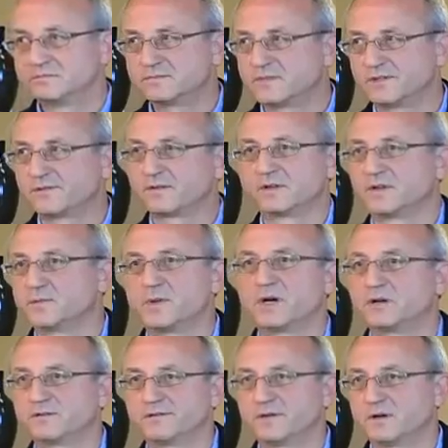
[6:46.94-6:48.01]
definitely
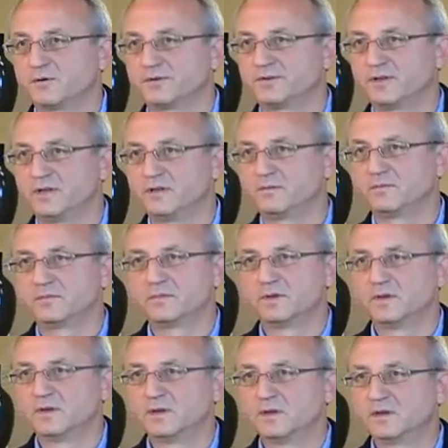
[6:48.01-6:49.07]
part of our team.
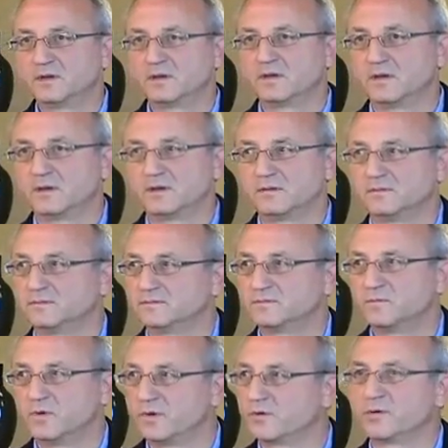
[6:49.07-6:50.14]

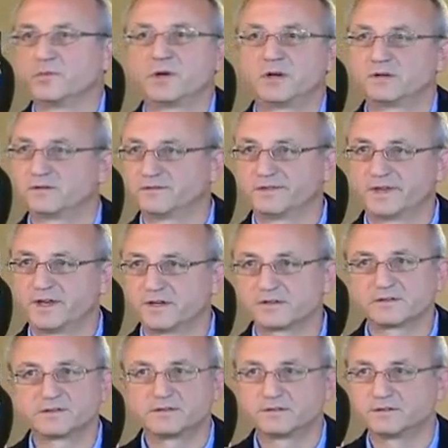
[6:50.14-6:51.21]
We were part of theirs.
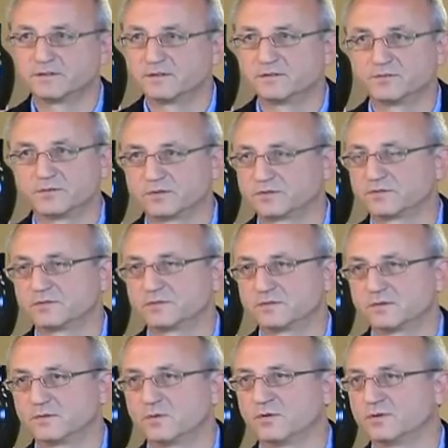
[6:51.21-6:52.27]
It was
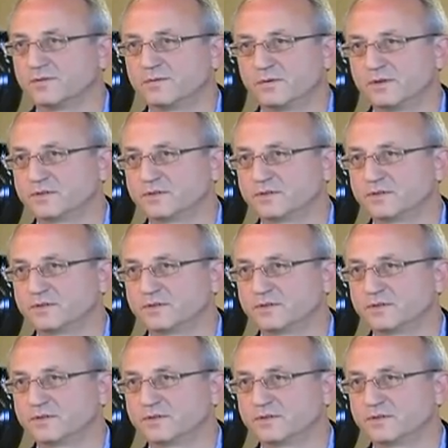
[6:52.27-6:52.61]
a wonderful